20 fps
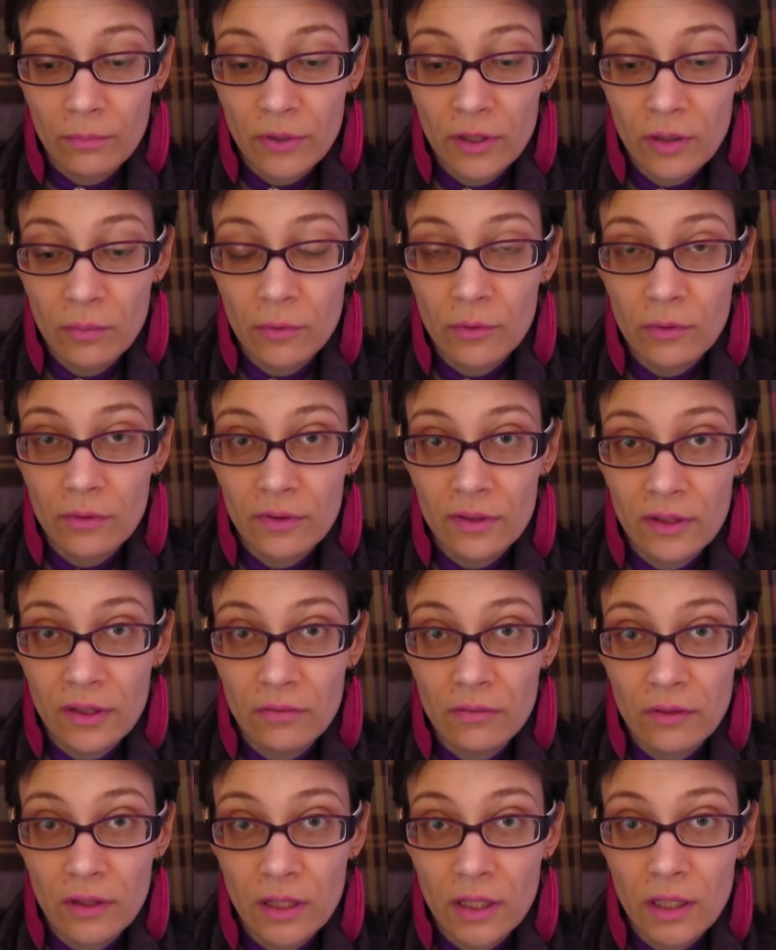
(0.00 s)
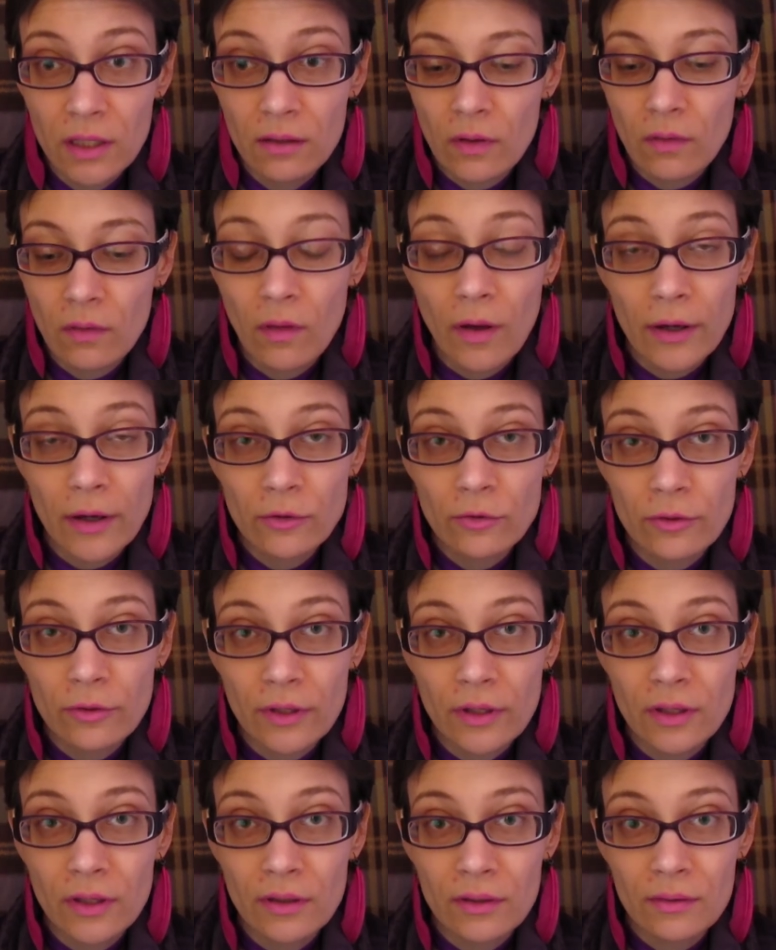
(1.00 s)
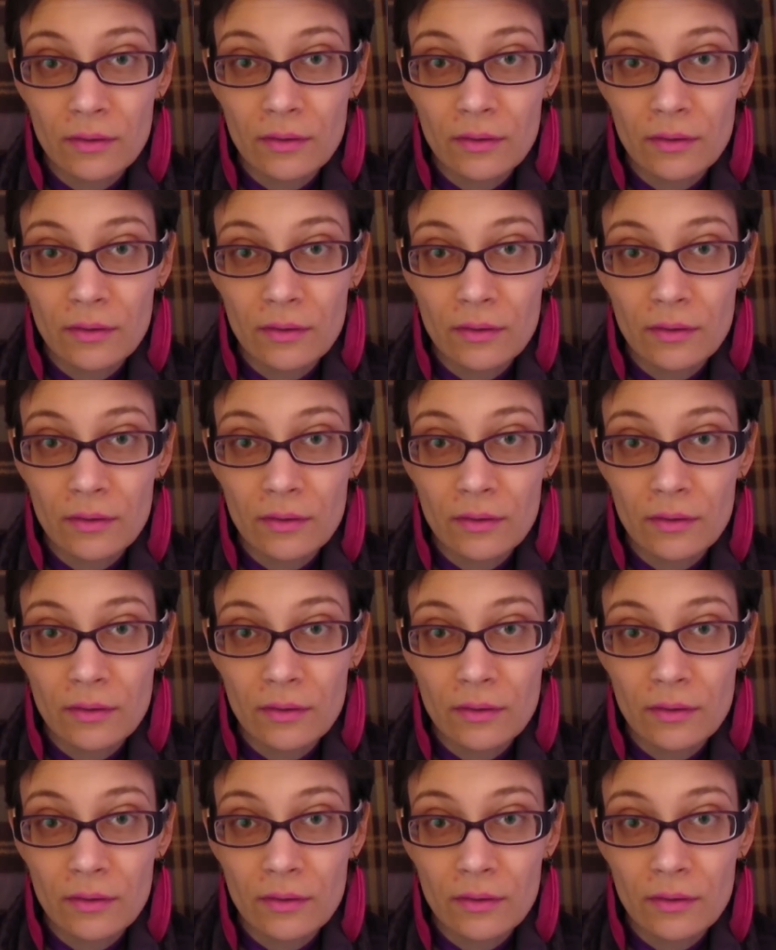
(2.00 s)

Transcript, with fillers: people, T V, laundry,